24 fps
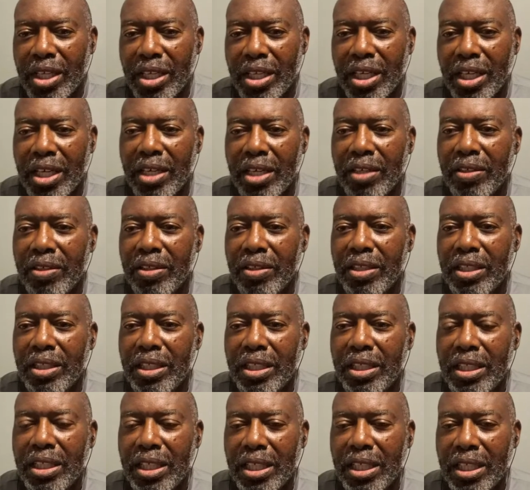yeah,
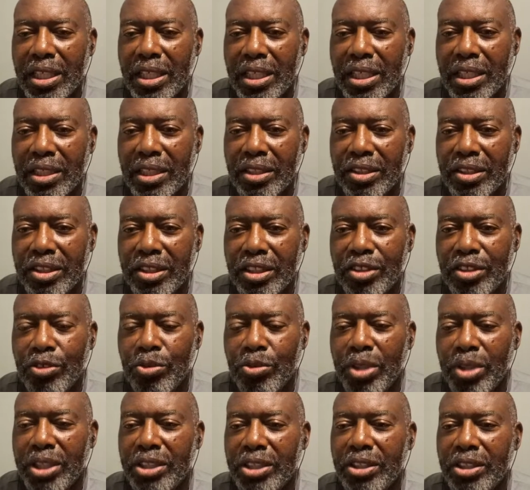the
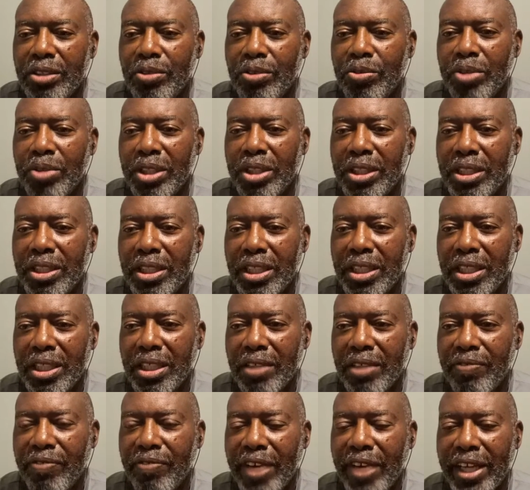situation with
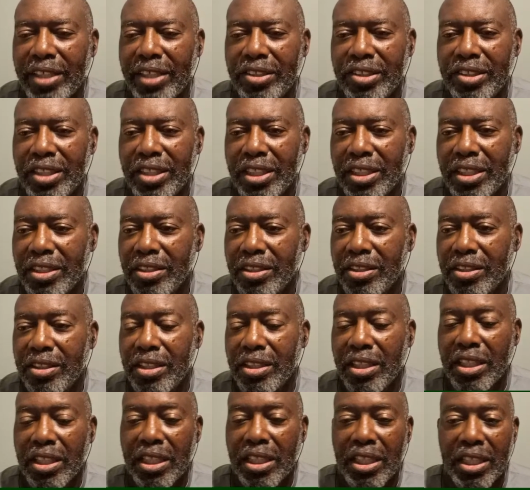the
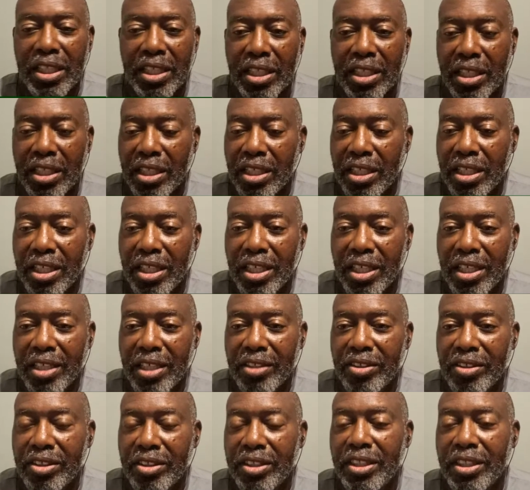vaccines,
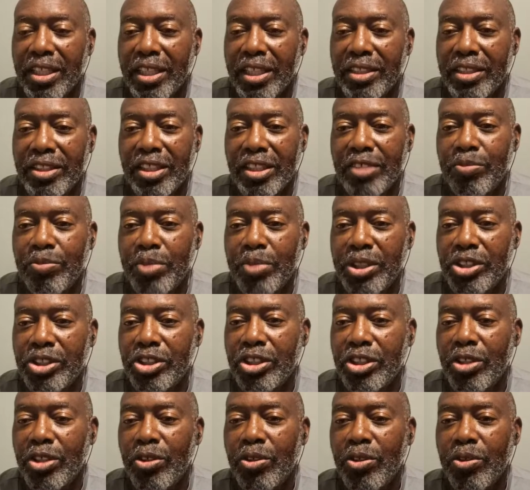as has been
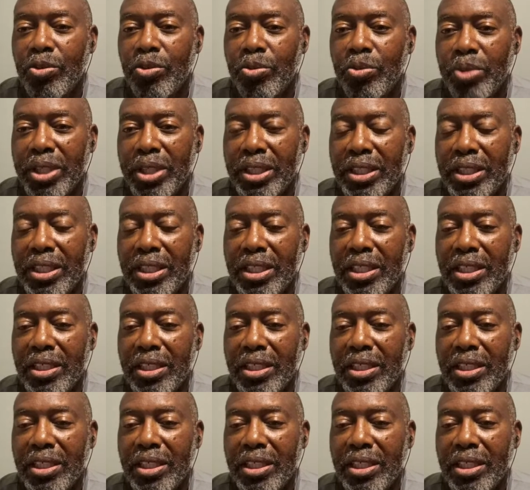shown with